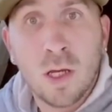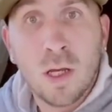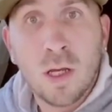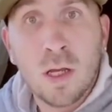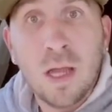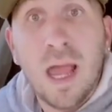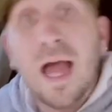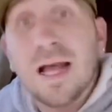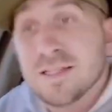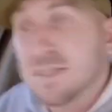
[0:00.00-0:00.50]

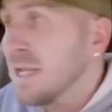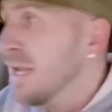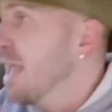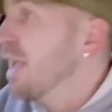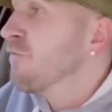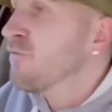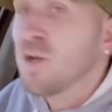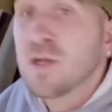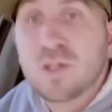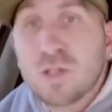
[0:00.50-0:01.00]
I said,
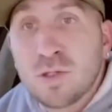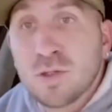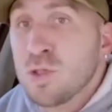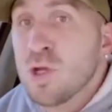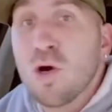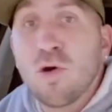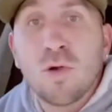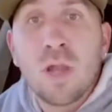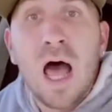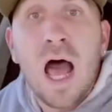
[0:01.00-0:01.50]
if you
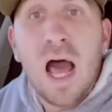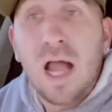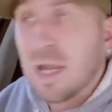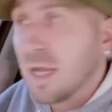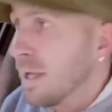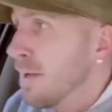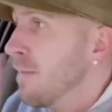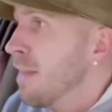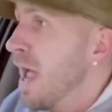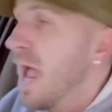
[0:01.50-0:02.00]
do,
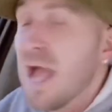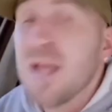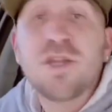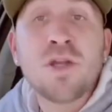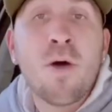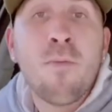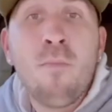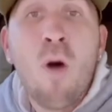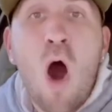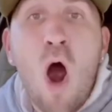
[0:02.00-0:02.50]
Lolly, and
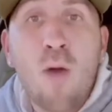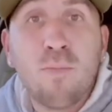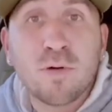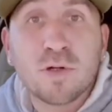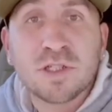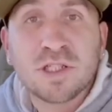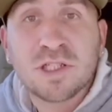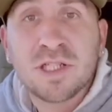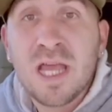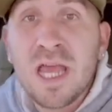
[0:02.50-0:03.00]
your
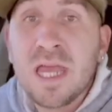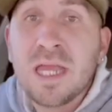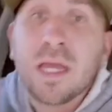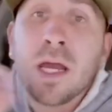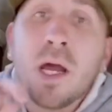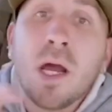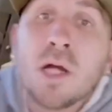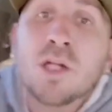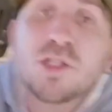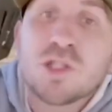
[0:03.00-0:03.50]
marbles stink,
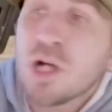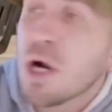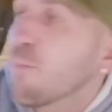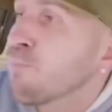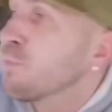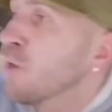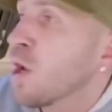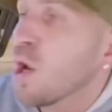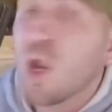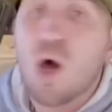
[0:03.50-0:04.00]

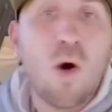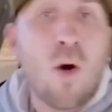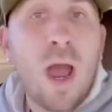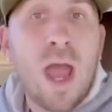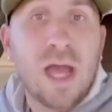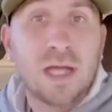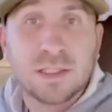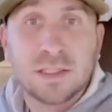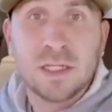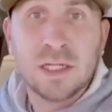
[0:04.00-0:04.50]
jump your little
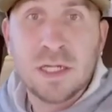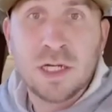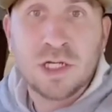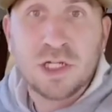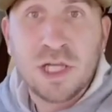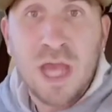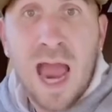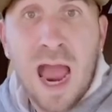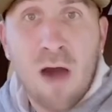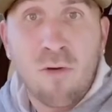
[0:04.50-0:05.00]
ass in the
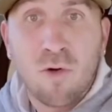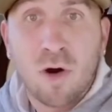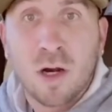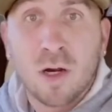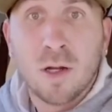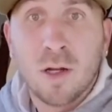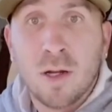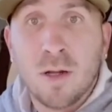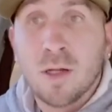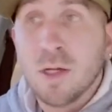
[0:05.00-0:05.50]
shower.
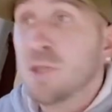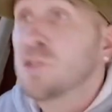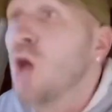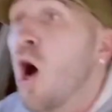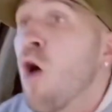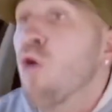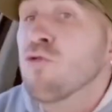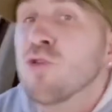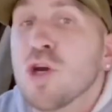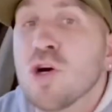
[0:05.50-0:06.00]

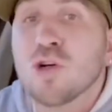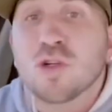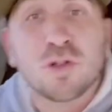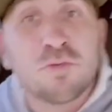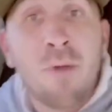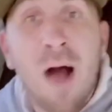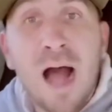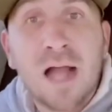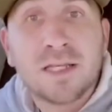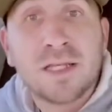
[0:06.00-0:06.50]
Don't use
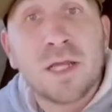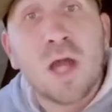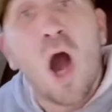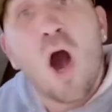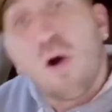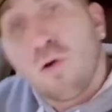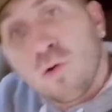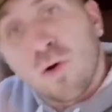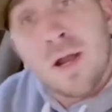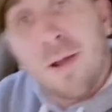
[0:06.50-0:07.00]
my
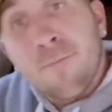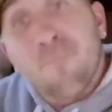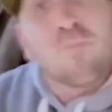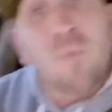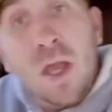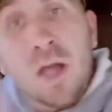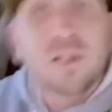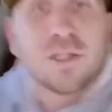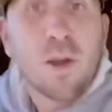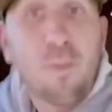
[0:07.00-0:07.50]
deodorant
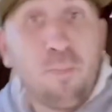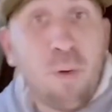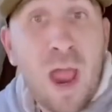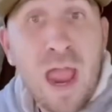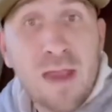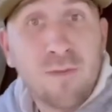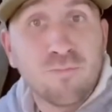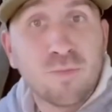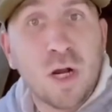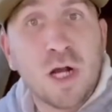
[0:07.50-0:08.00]
to
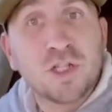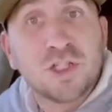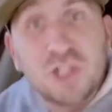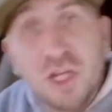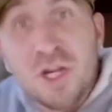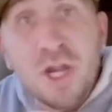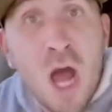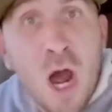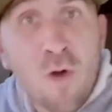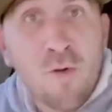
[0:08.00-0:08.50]
paintbrush
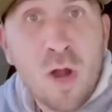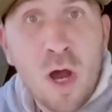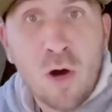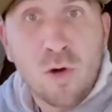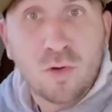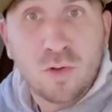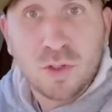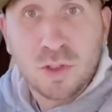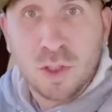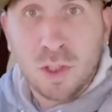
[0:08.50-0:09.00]
your
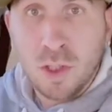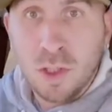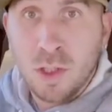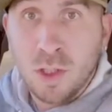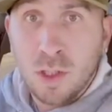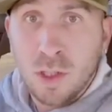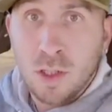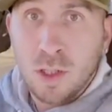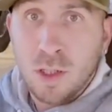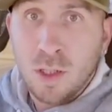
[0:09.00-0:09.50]
no-nos.
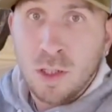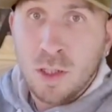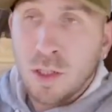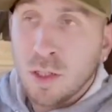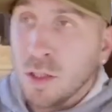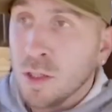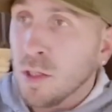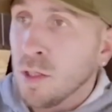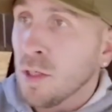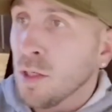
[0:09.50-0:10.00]

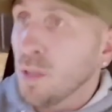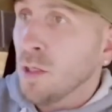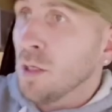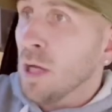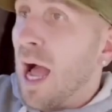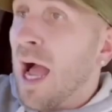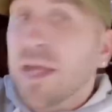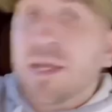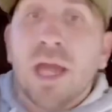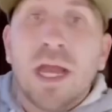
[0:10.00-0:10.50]

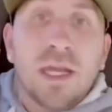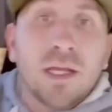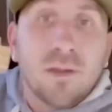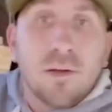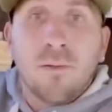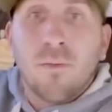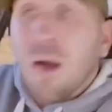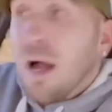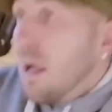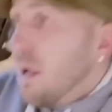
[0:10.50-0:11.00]
I can't.
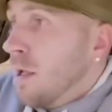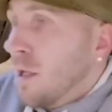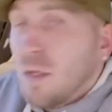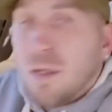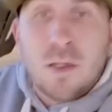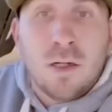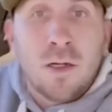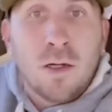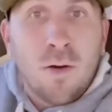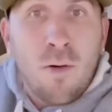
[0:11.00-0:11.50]

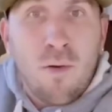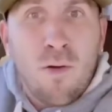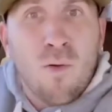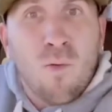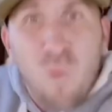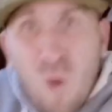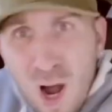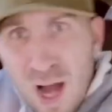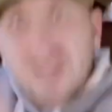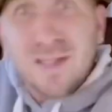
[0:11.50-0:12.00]

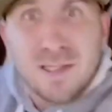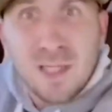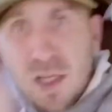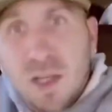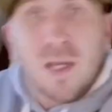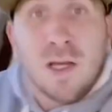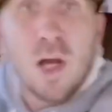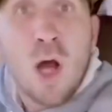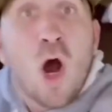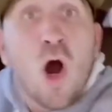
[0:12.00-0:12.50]
What?
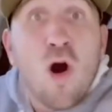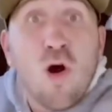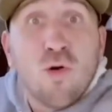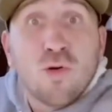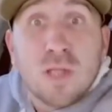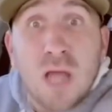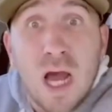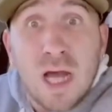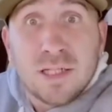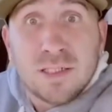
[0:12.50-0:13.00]
Who
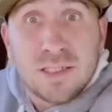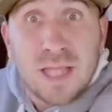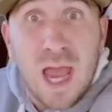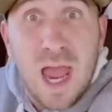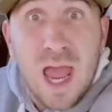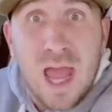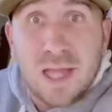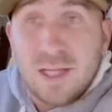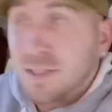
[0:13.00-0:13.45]
does that?